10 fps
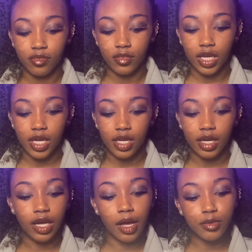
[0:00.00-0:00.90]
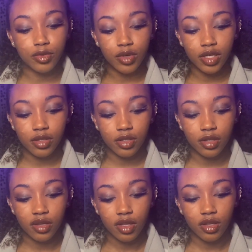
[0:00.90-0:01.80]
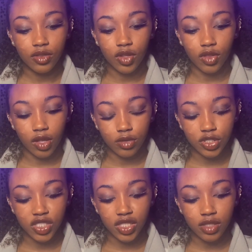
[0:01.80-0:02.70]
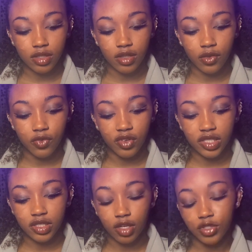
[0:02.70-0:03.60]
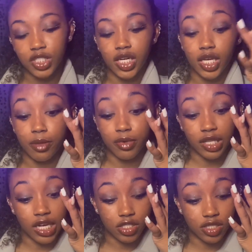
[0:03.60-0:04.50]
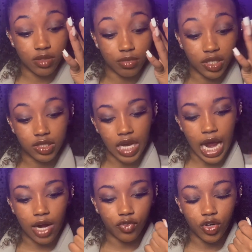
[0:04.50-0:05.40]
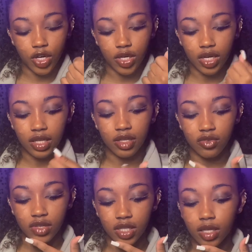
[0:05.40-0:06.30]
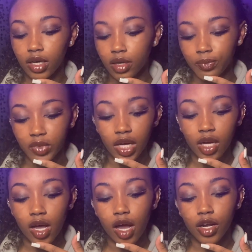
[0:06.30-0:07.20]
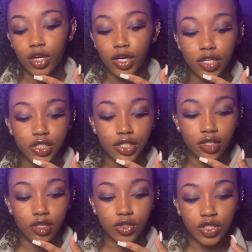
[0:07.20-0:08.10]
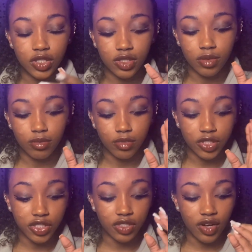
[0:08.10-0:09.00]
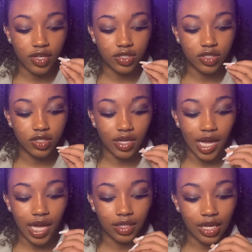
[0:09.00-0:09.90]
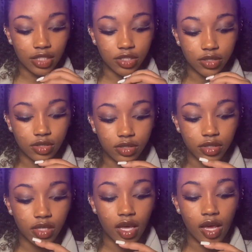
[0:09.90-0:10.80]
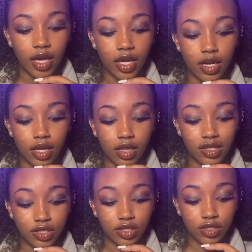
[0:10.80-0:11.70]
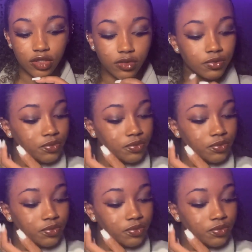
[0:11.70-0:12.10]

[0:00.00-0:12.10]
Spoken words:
And it comes with the lotion, the fixed lotion to keep your lashes in place after you're done lifting them, a nourishing lotion to moisturize your eyelashes, and a cleanser.